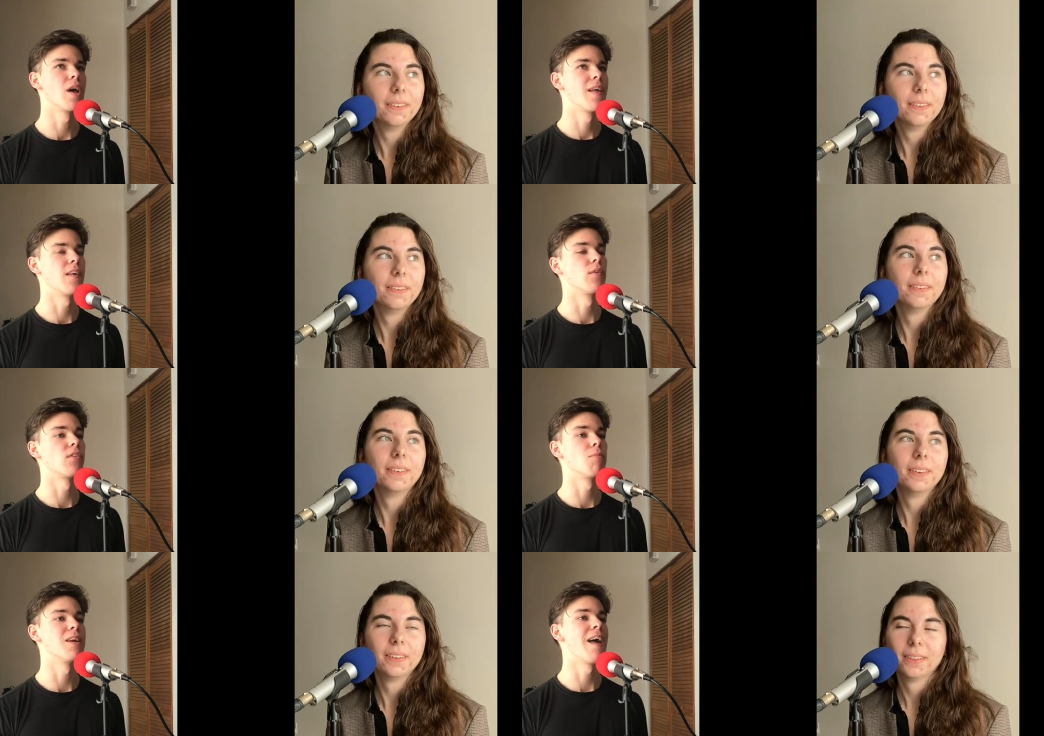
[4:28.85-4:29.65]
Speaker 1: There'd
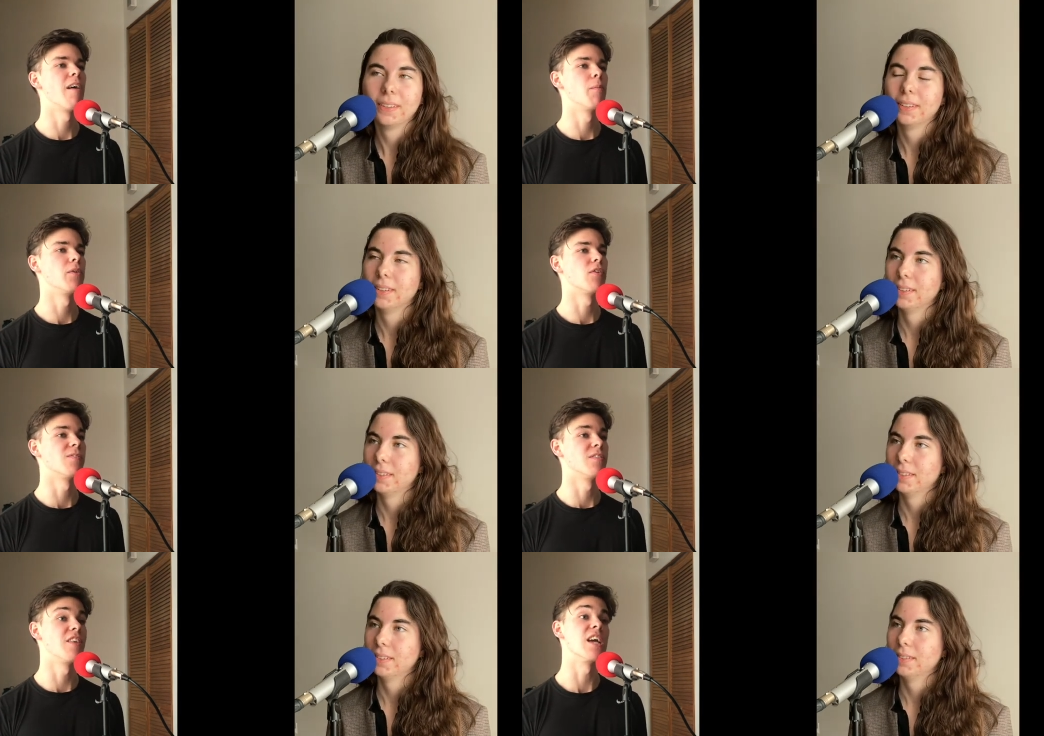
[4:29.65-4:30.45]
obviously be an element
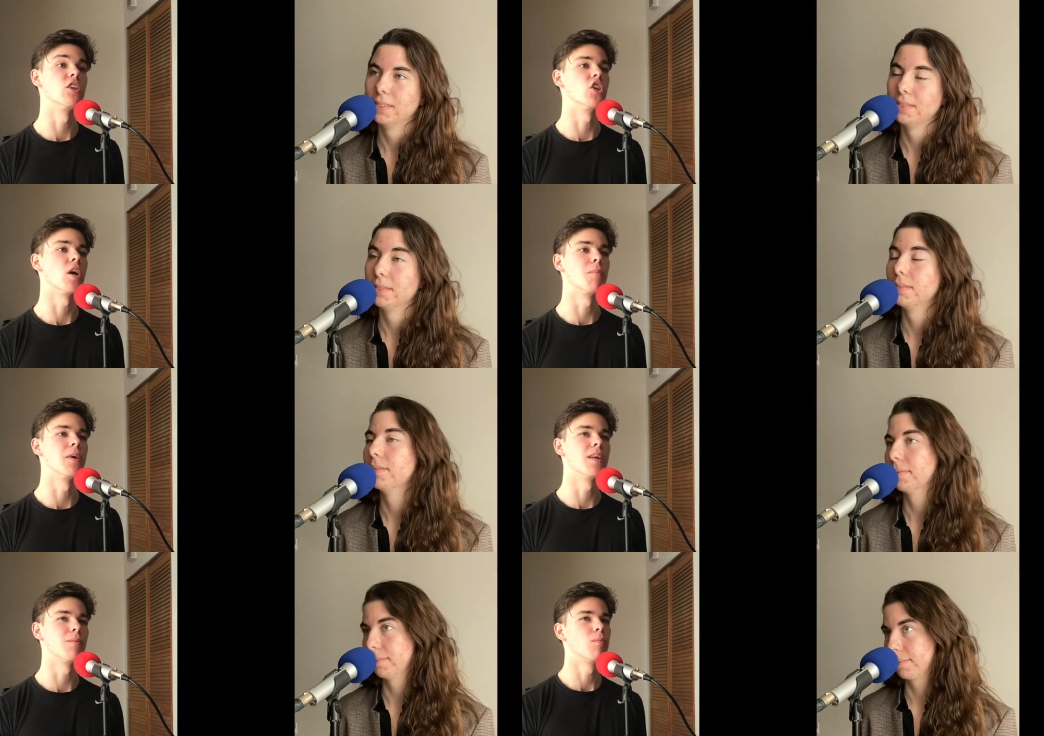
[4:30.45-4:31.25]
of danger, but
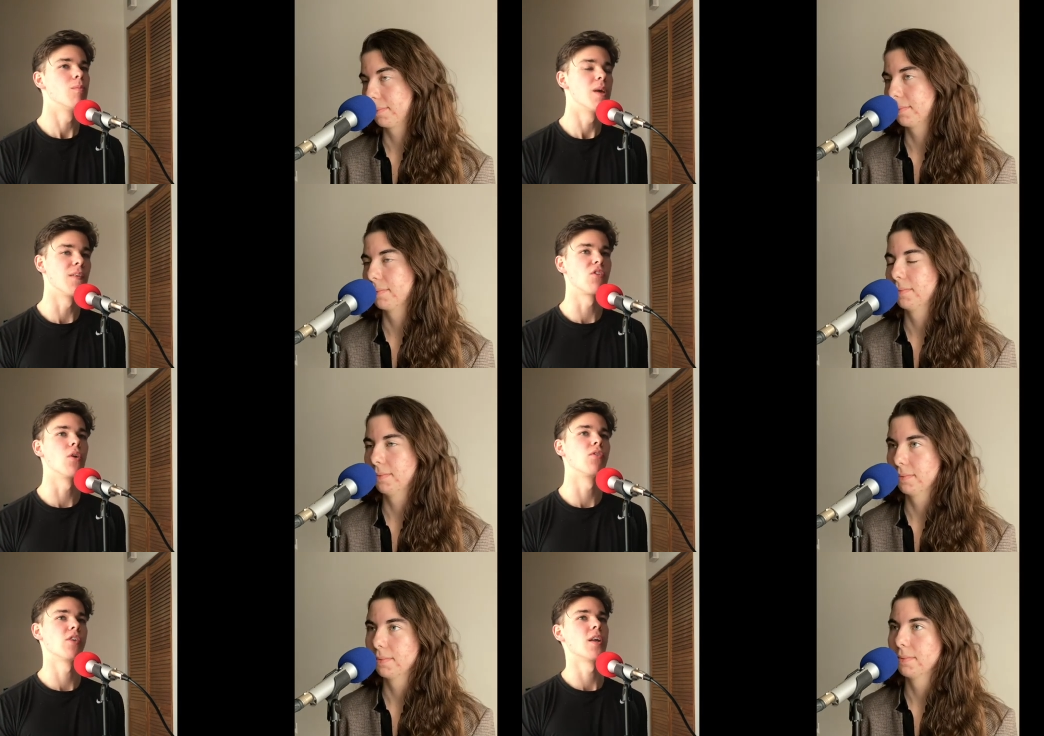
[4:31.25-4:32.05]
it, in the source, you